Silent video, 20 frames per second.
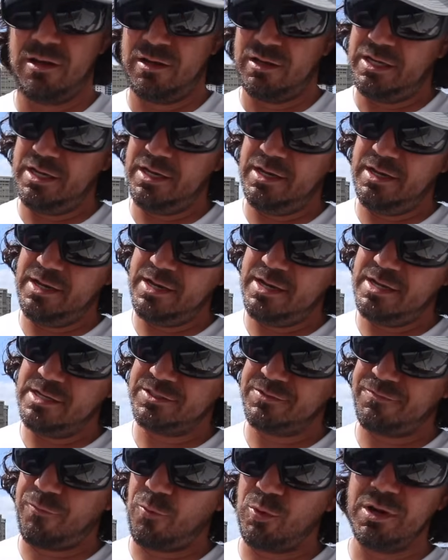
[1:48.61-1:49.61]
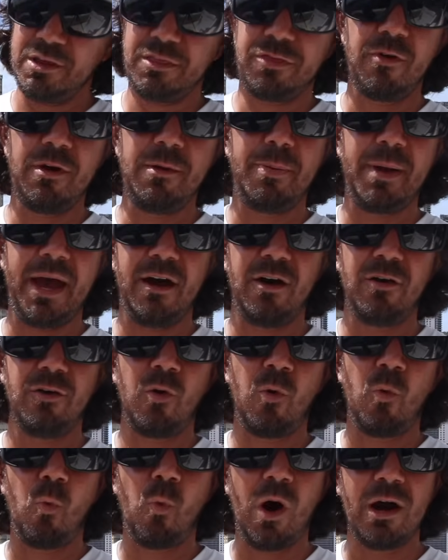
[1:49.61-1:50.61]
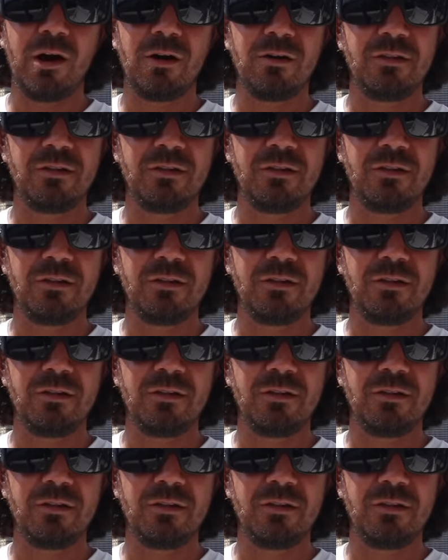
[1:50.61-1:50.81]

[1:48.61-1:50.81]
It is 43-pound wire